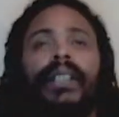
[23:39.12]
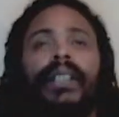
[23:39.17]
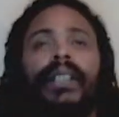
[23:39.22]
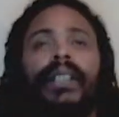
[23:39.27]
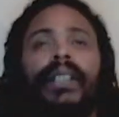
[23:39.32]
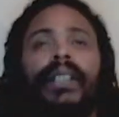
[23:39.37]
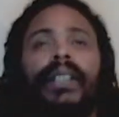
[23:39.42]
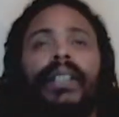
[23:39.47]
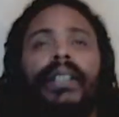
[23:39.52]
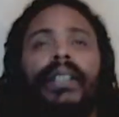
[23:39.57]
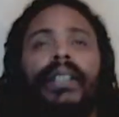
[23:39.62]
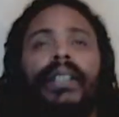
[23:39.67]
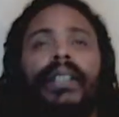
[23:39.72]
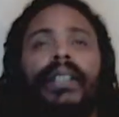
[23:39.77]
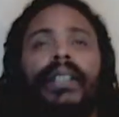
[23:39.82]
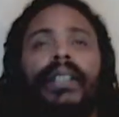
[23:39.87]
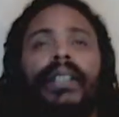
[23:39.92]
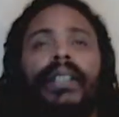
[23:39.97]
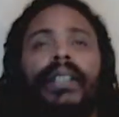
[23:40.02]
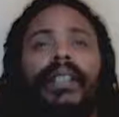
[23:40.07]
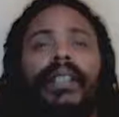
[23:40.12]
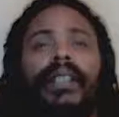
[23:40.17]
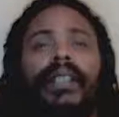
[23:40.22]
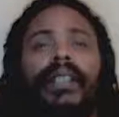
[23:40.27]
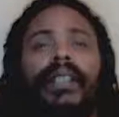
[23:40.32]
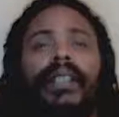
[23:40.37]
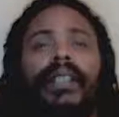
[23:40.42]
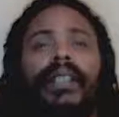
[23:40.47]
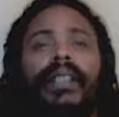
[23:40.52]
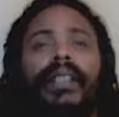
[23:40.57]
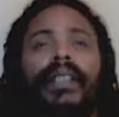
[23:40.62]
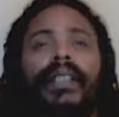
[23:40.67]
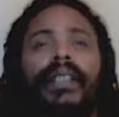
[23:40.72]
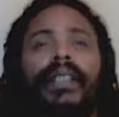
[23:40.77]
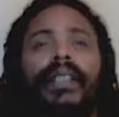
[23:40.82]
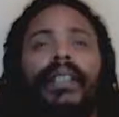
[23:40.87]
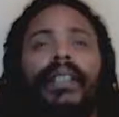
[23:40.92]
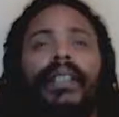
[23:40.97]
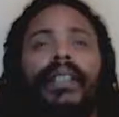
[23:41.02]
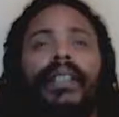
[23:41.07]

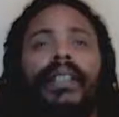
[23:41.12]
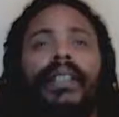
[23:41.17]
(no one is talking)